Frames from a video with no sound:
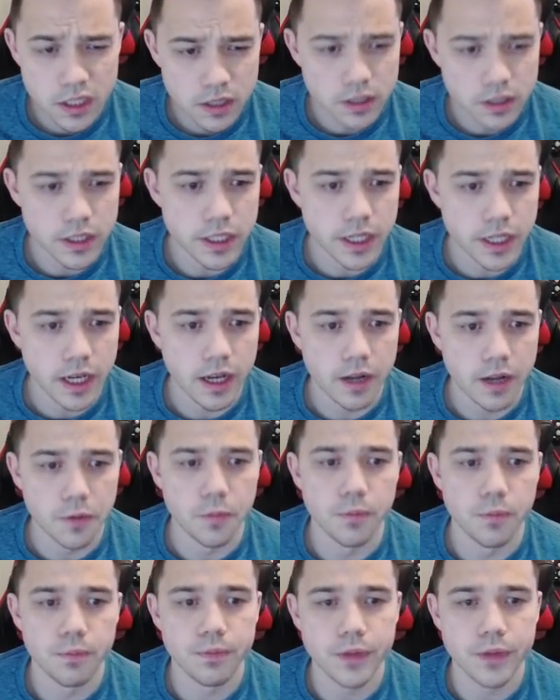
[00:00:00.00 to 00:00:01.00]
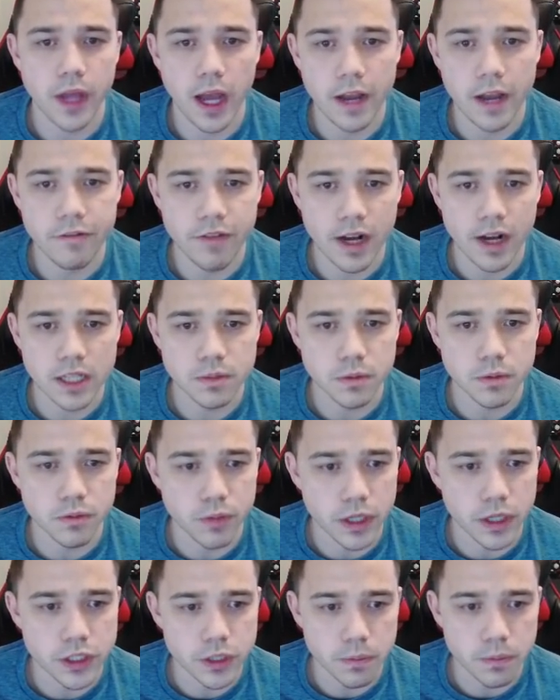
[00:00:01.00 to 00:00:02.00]
the high fast move
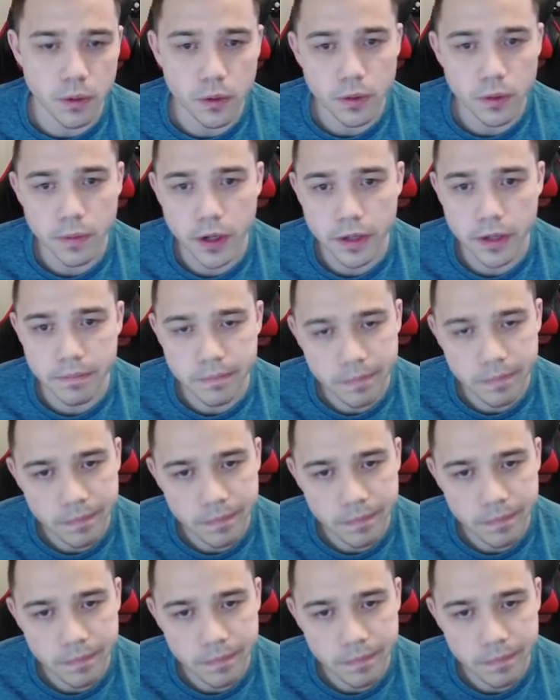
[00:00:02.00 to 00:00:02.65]
pressure Pokemon.